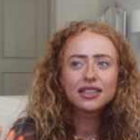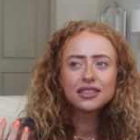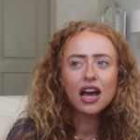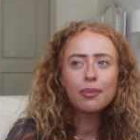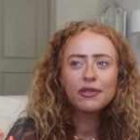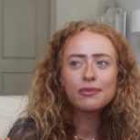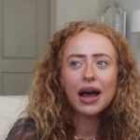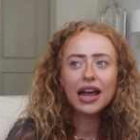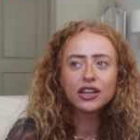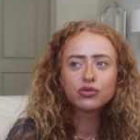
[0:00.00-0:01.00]
top of
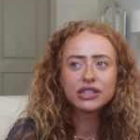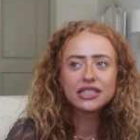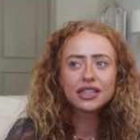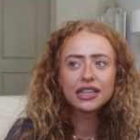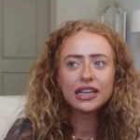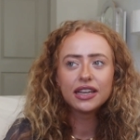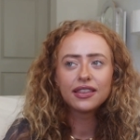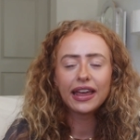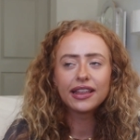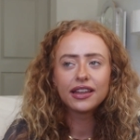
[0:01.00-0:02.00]
mind recently,
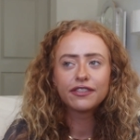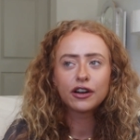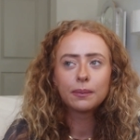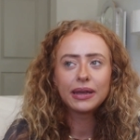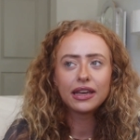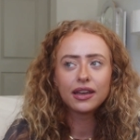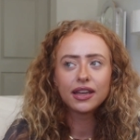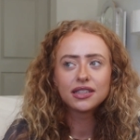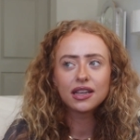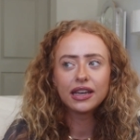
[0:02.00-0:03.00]
lately for me.
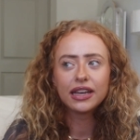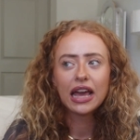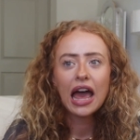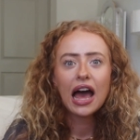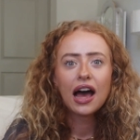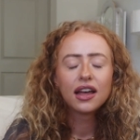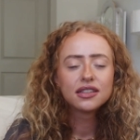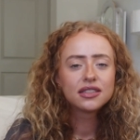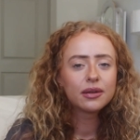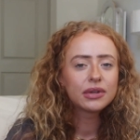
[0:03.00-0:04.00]
It's like
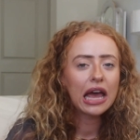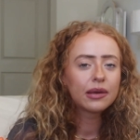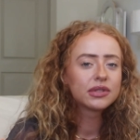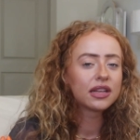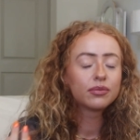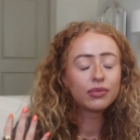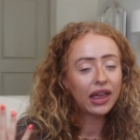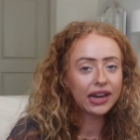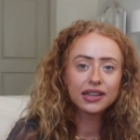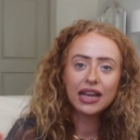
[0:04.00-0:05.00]
sometimes
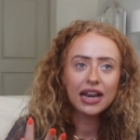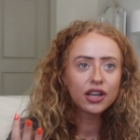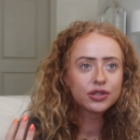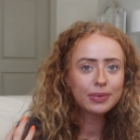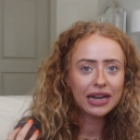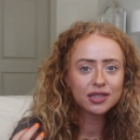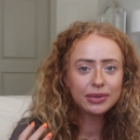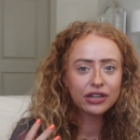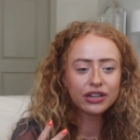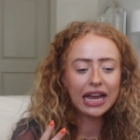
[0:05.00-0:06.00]
like kind of goes back to
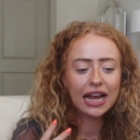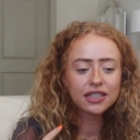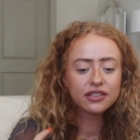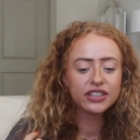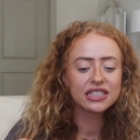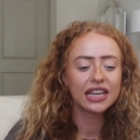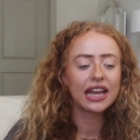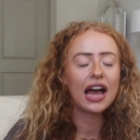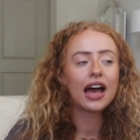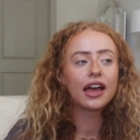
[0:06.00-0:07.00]
being reactive. It's
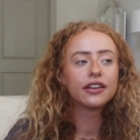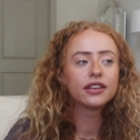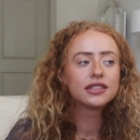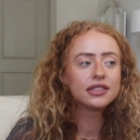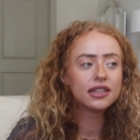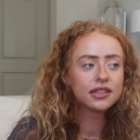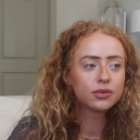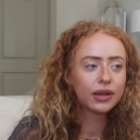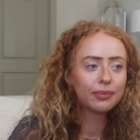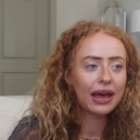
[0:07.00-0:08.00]
like I see this
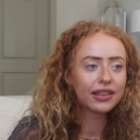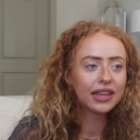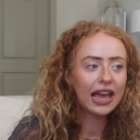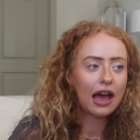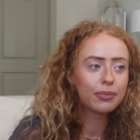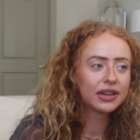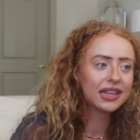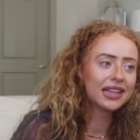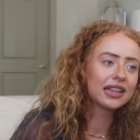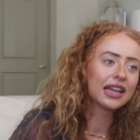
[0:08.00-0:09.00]
one bad thing
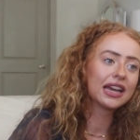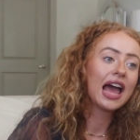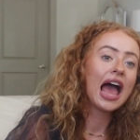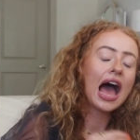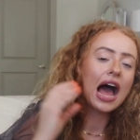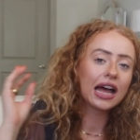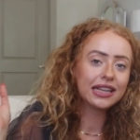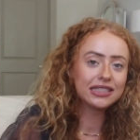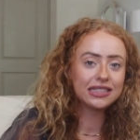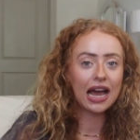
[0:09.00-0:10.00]
happening and then
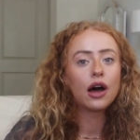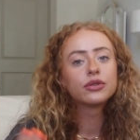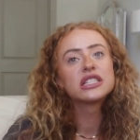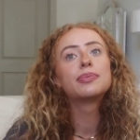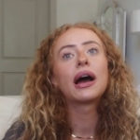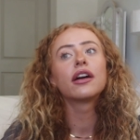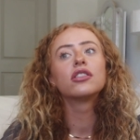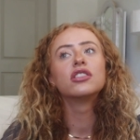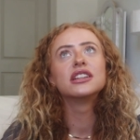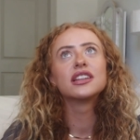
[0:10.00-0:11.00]
I down
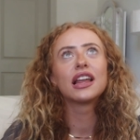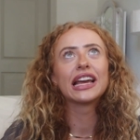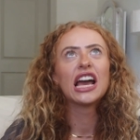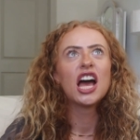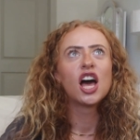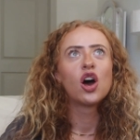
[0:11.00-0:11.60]
spiral into like,